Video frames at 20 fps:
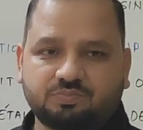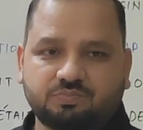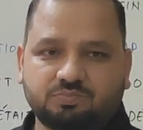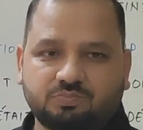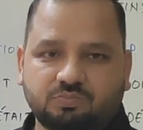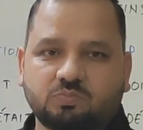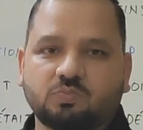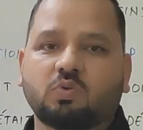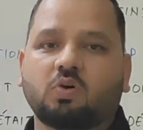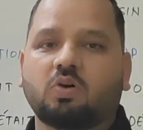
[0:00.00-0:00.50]

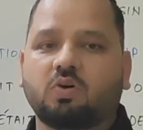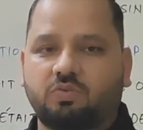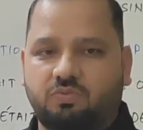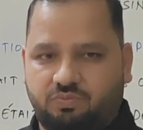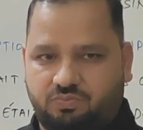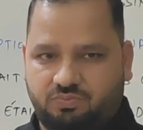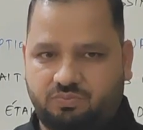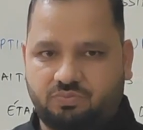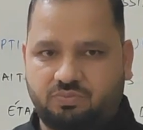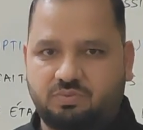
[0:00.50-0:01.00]
of
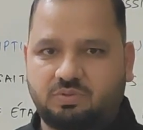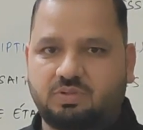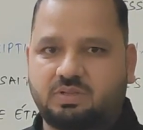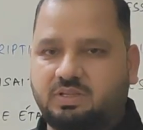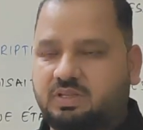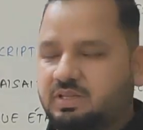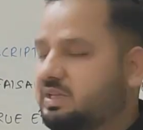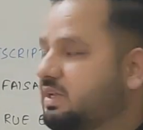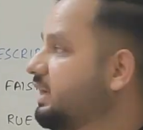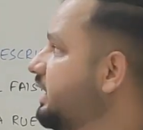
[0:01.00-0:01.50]

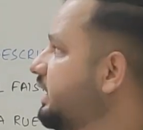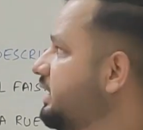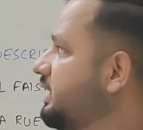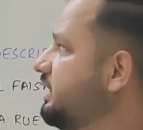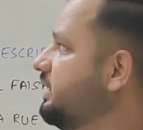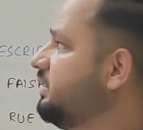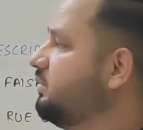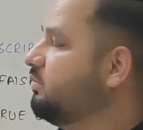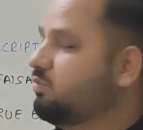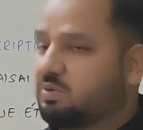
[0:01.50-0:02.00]
any
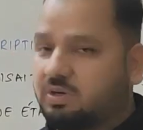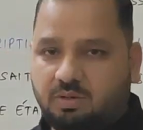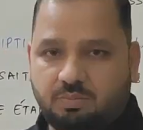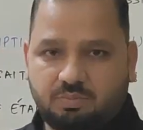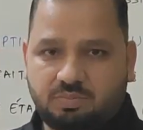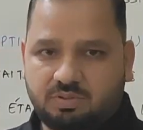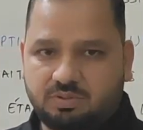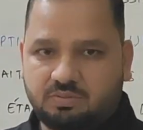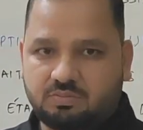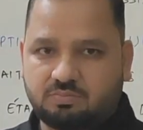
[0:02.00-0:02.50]
verb.
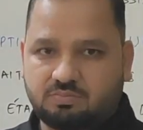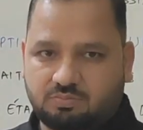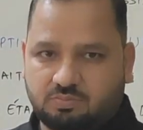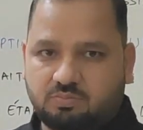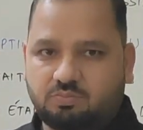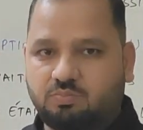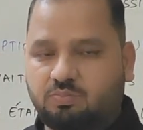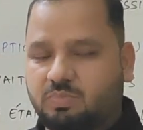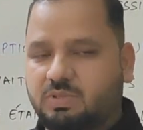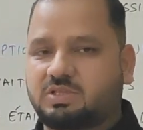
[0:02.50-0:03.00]

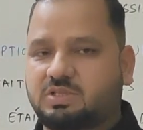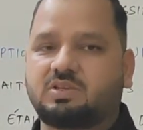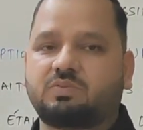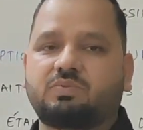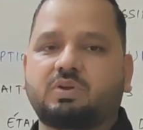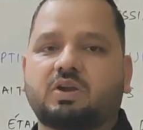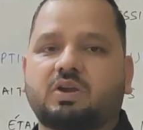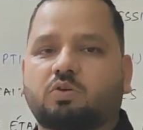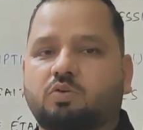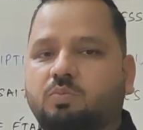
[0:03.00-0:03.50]
Basically we are
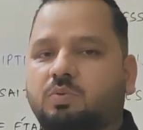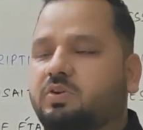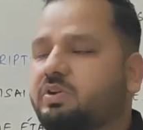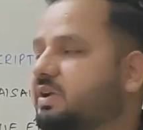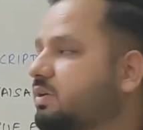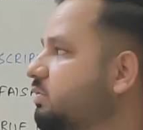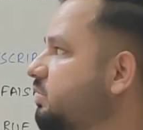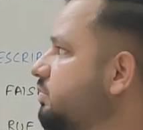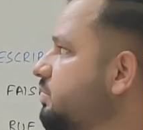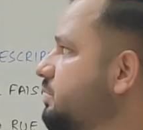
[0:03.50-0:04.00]
talking about regular
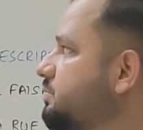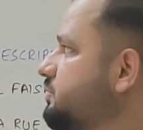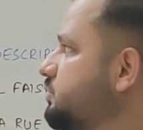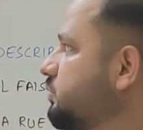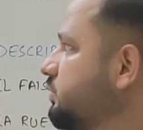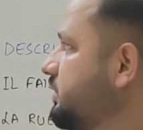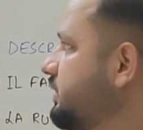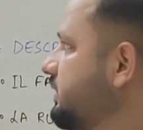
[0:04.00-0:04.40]
verbs only.